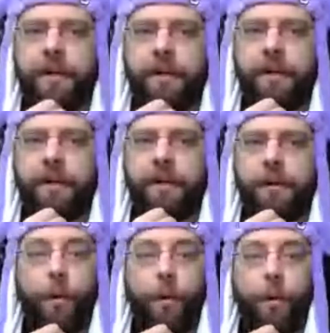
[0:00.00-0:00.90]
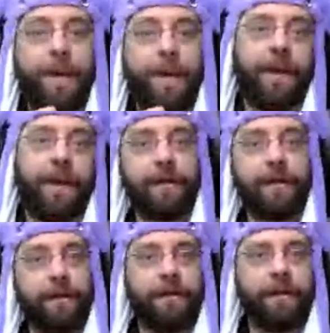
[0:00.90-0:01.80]
I'm back.
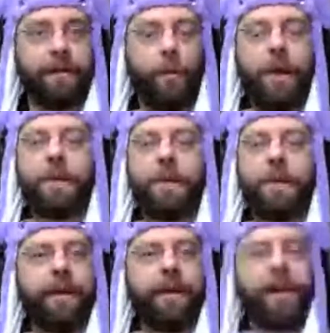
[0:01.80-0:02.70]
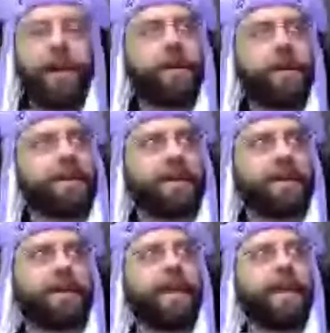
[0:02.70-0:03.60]
Wow, my internet really
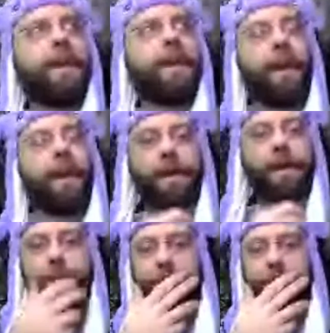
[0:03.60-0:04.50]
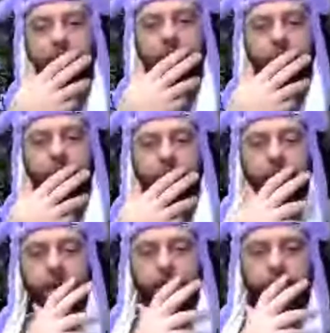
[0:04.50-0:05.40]
sucks today.
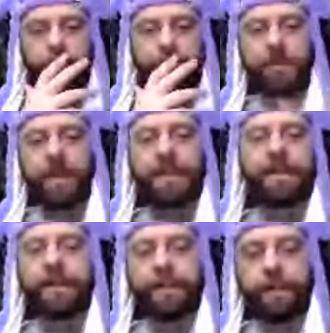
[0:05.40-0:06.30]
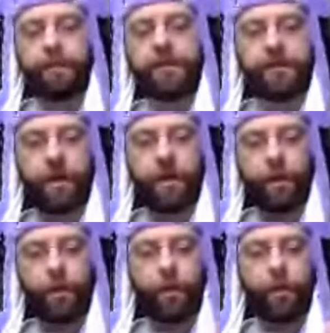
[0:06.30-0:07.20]
Vigilantism.
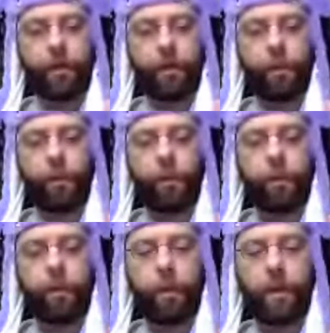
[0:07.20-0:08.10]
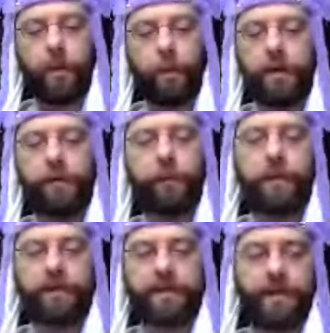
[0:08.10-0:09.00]
So what
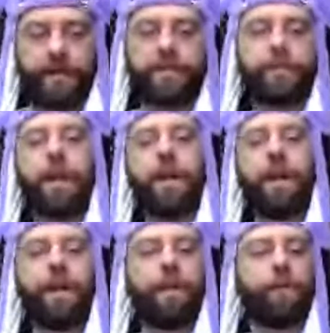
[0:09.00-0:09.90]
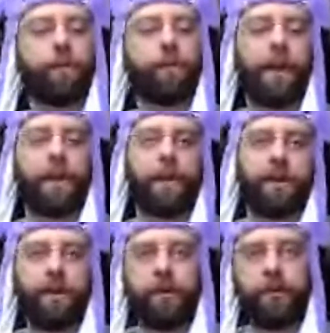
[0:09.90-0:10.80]
if we looked at it this way?
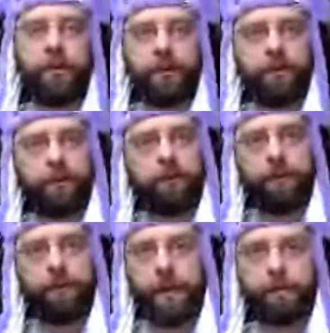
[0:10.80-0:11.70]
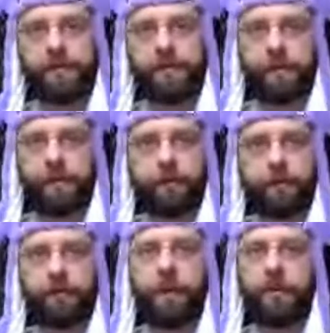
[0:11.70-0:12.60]
And I'm going to use
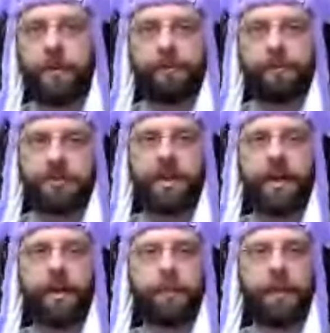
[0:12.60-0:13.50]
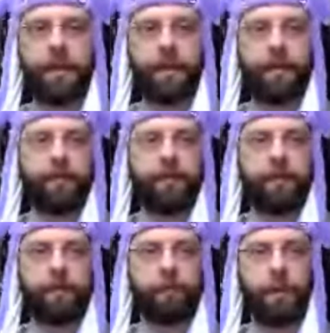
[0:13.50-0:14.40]
Silk's old company of GE
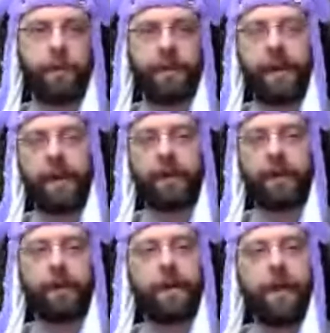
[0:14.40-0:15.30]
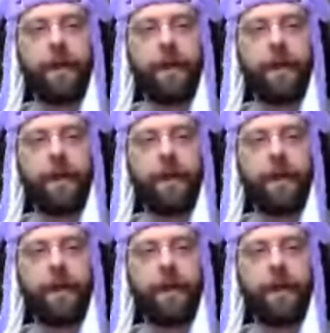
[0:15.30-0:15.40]
because, well, I can.